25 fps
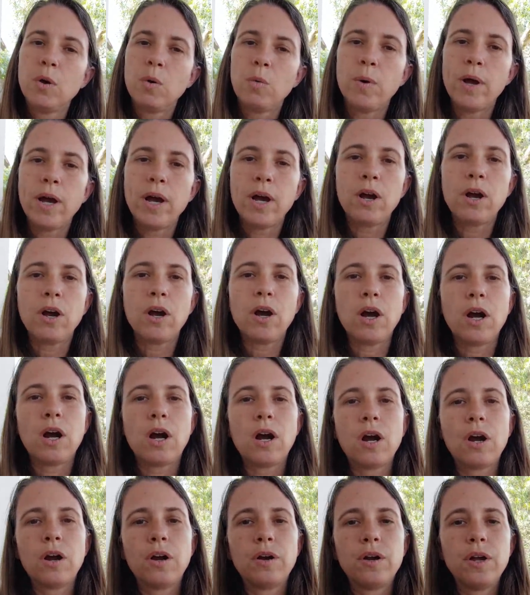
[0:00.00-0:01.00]
Where
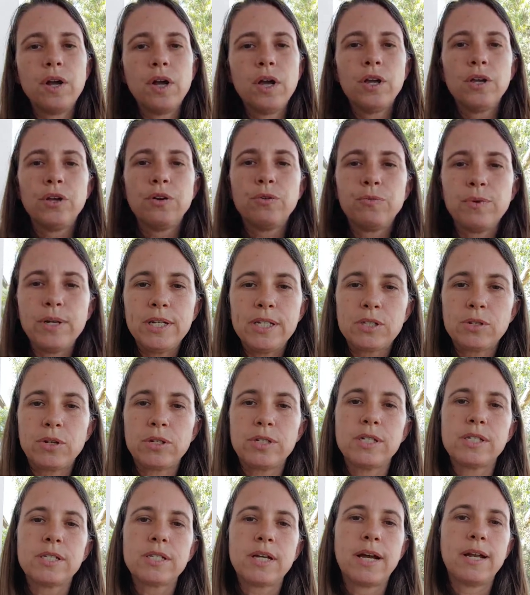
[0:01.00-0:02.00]
are your
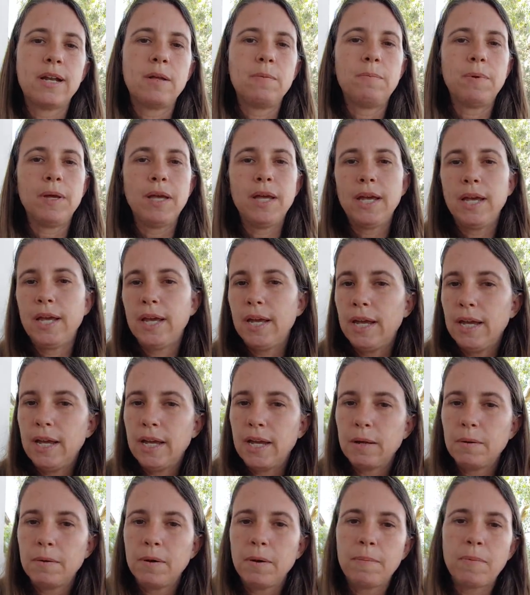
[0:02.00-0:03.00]
resources kind of
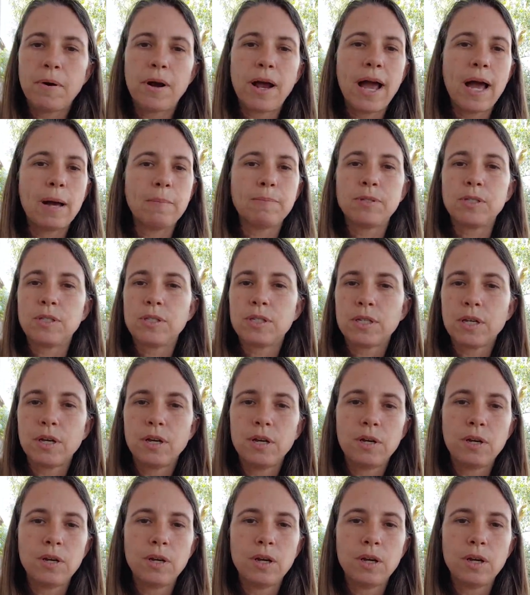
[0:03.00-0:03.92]
being perhaps